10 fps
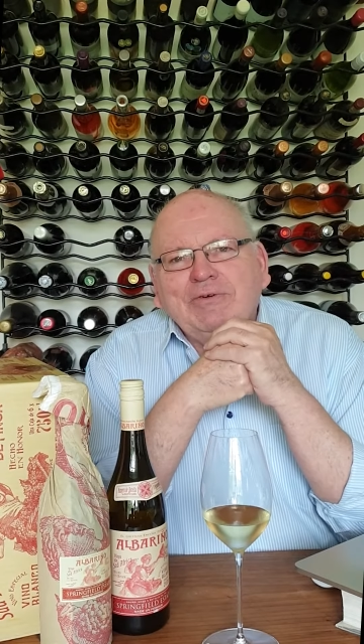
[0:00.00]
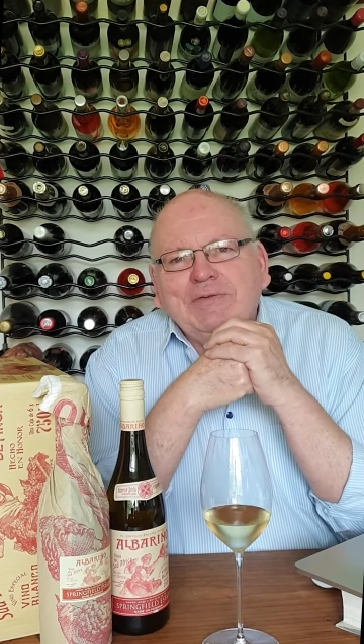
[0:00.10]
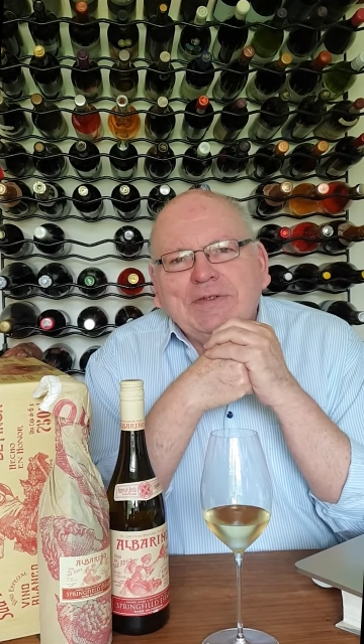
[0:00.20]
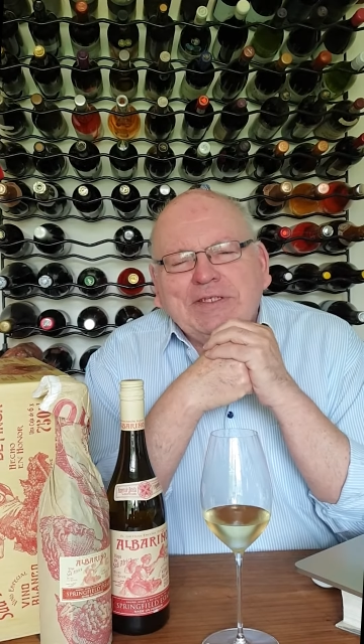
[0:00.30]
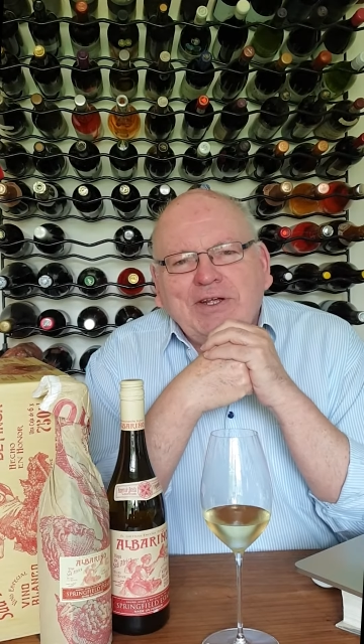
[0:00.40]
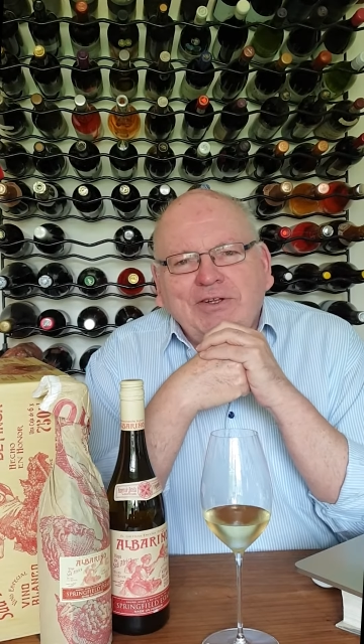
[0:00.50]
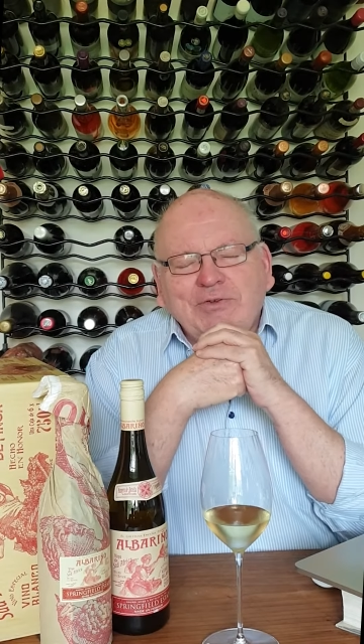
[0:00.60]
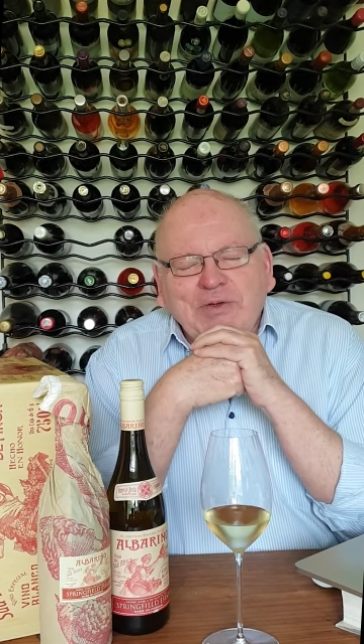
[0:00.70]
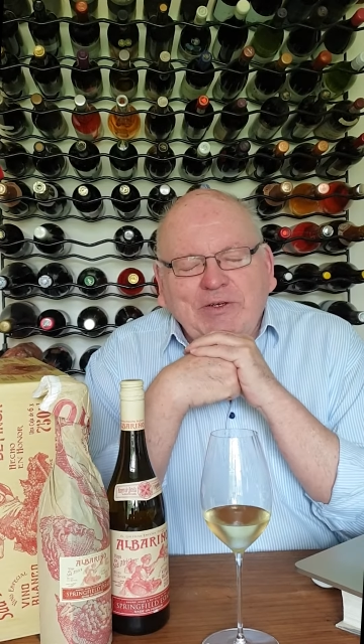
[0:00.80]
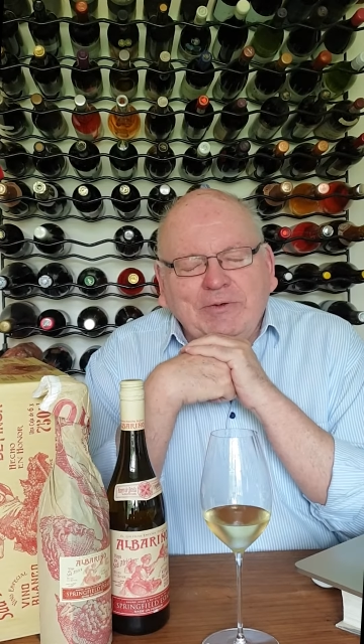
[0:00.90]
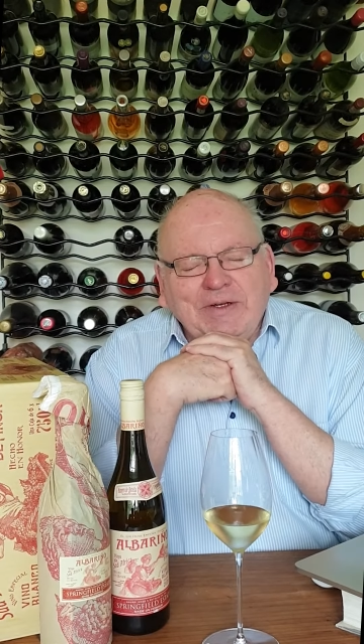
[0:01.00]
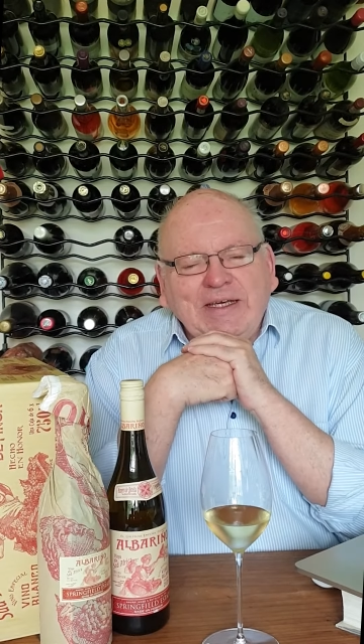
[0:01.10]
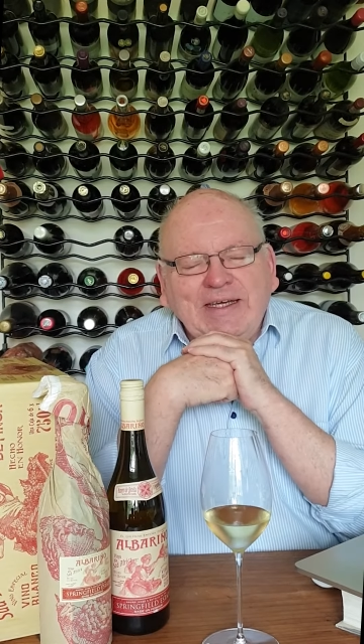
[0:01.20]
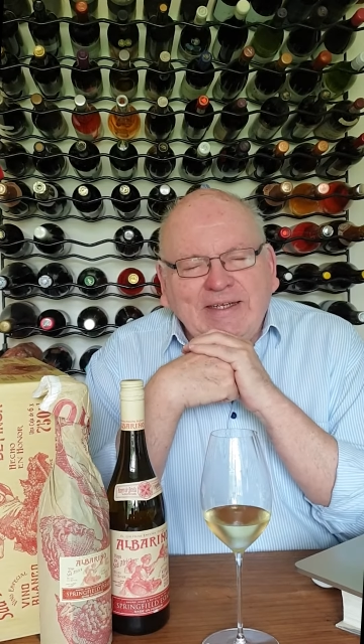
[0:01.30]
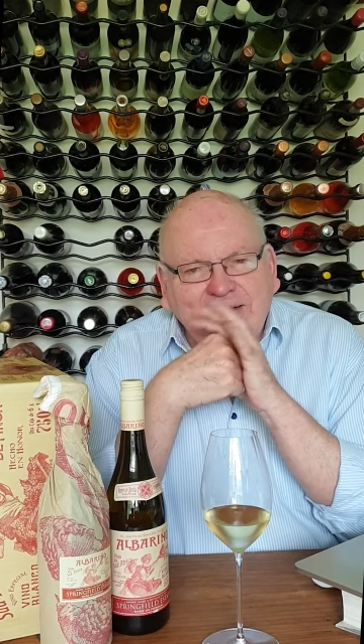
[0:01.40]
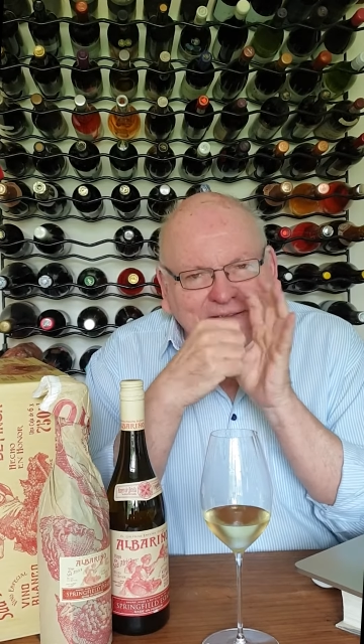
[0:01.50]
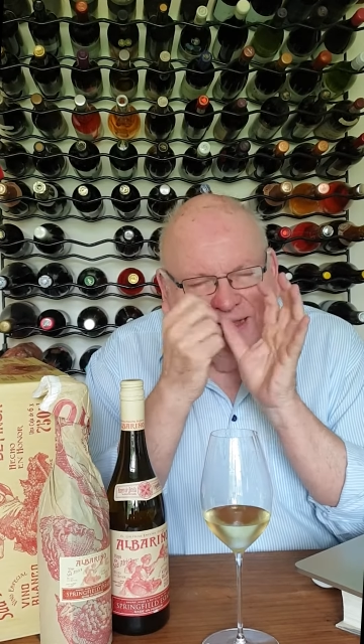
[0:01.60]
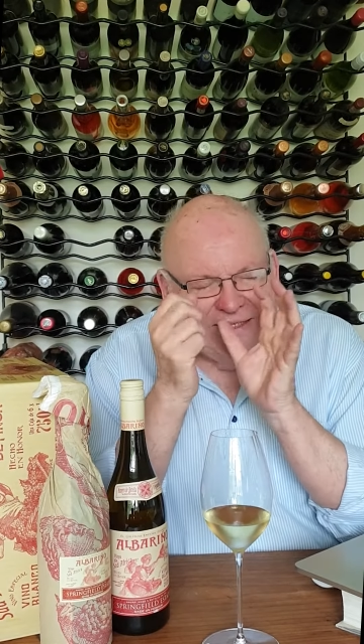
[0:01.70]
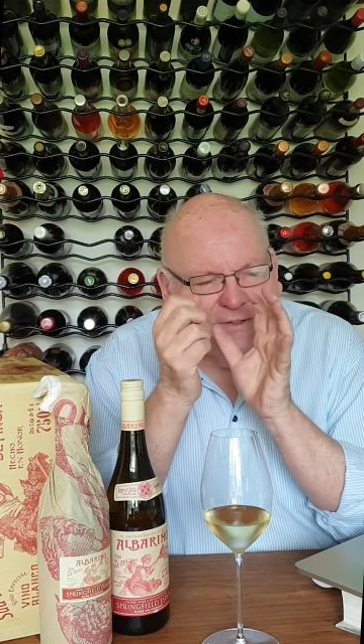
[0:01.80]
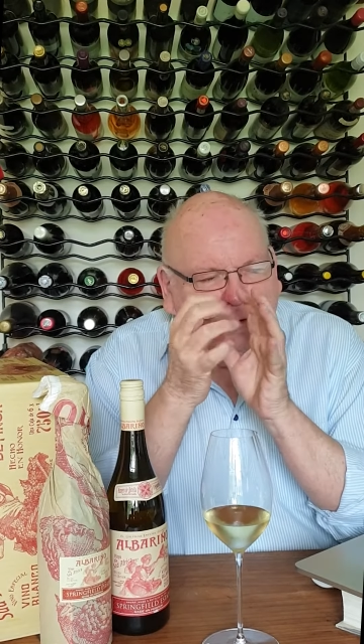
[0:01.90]
river stones when you were a kid?
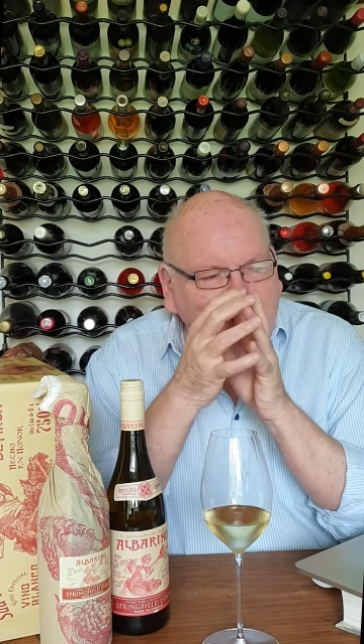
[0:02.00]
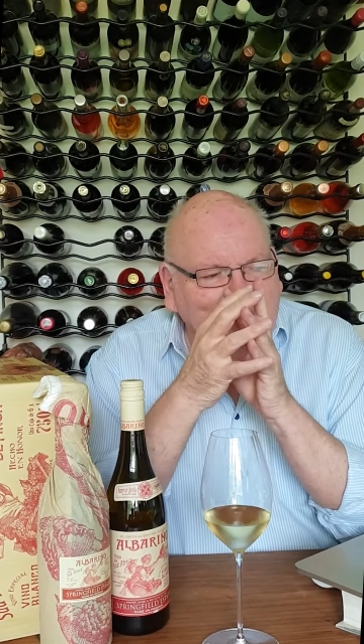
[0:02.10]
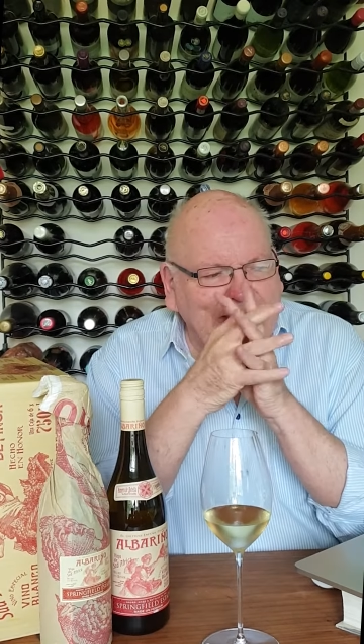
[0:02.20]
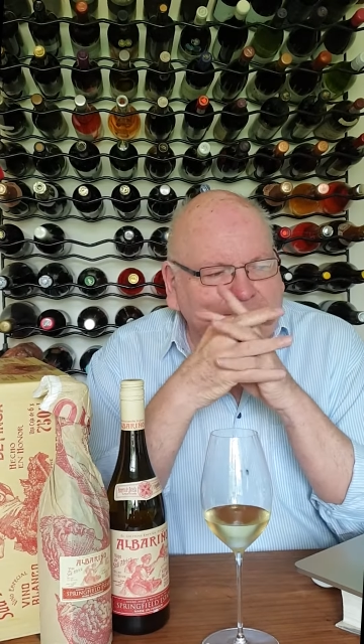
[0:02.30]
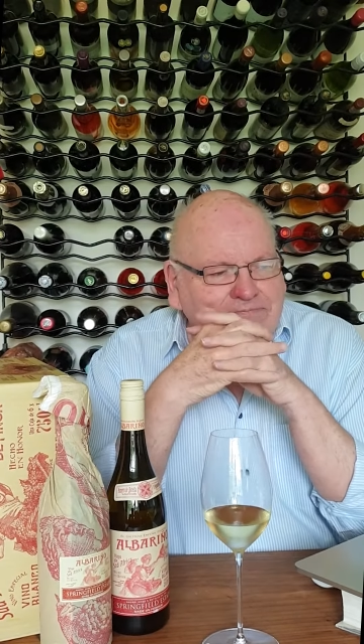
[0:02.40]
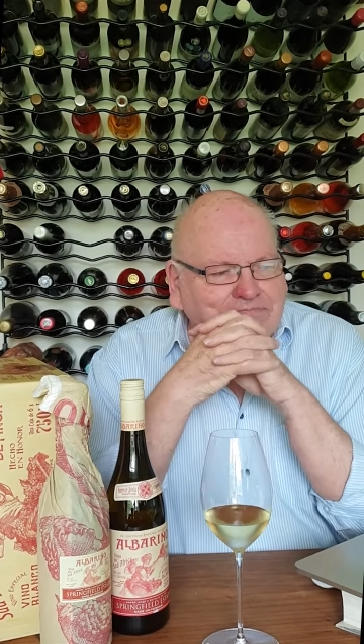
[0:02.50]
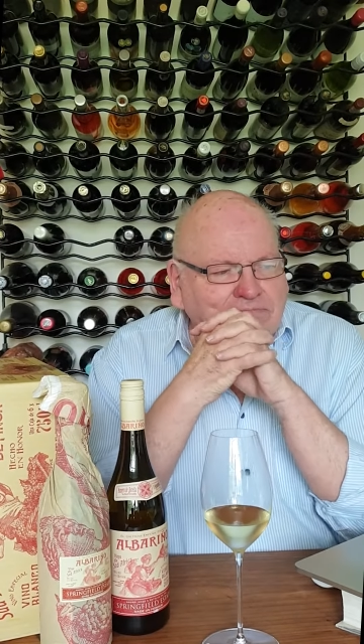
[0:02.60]
That's all there.